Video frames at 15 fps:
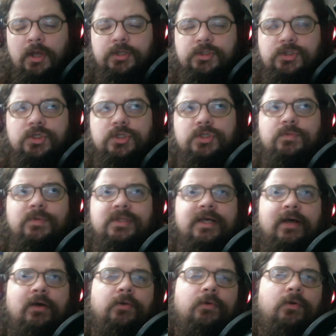just
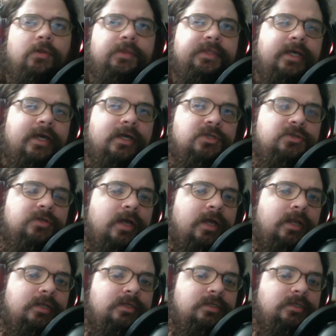without all the extra
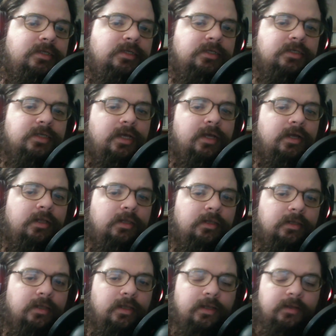added
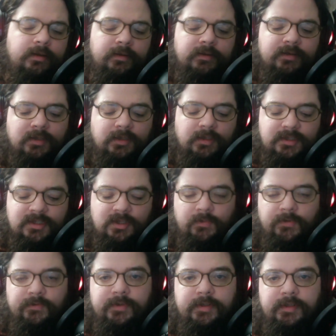detail uh, that the
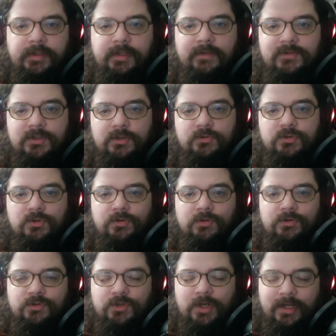Silmarillion gives you. So
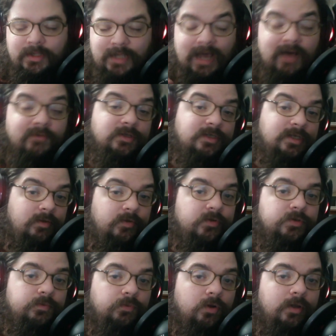they're try- they have to tell it
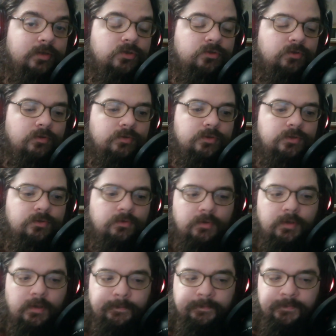as a broad stroke
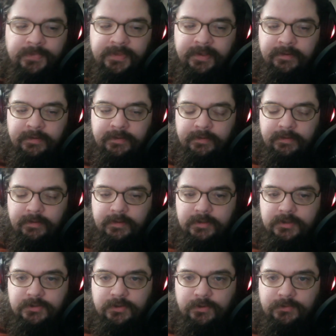story.
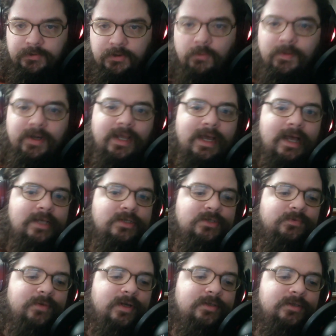So nobody has
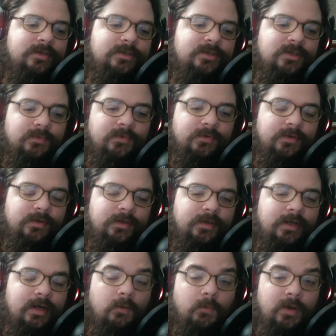the rights to the
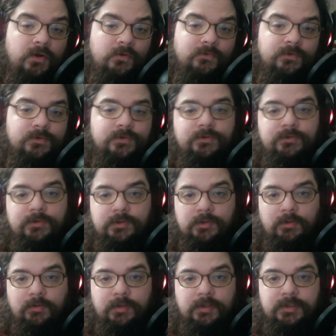Silmarillion, and I went over to the
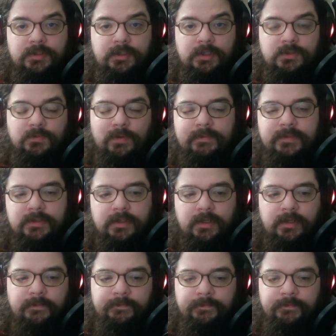Tolkien Estates website.